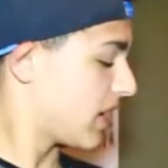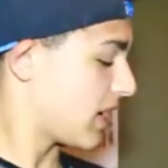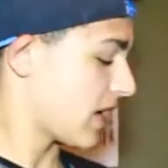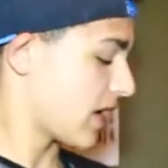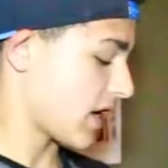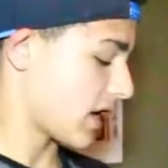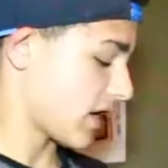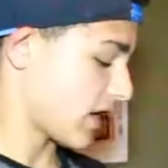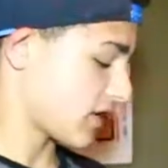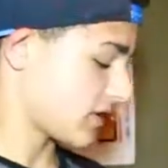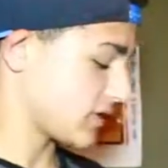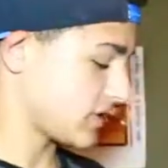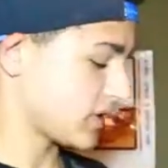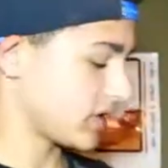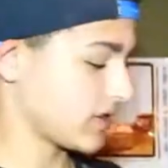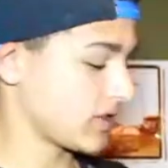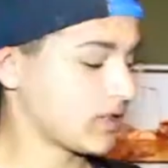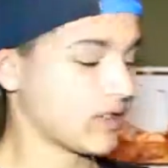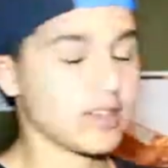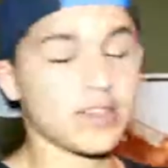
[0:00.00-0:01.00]
and
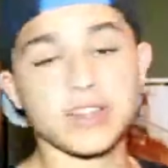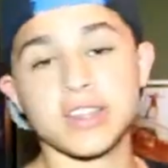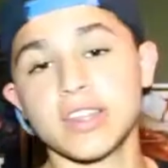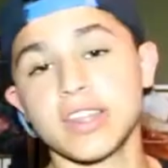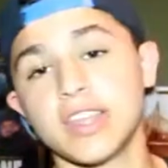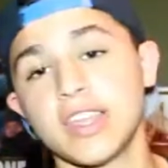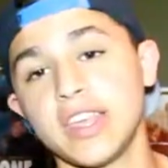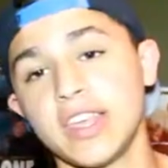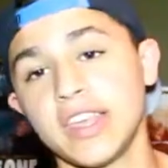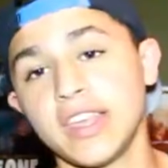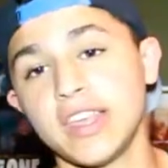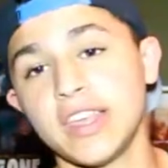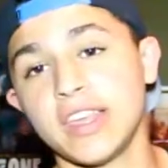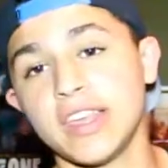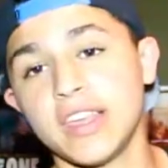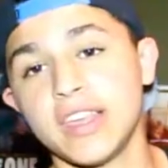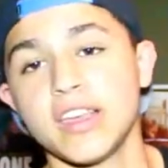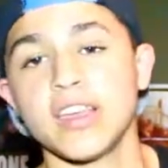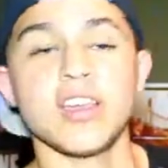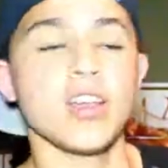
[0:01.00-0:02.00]
he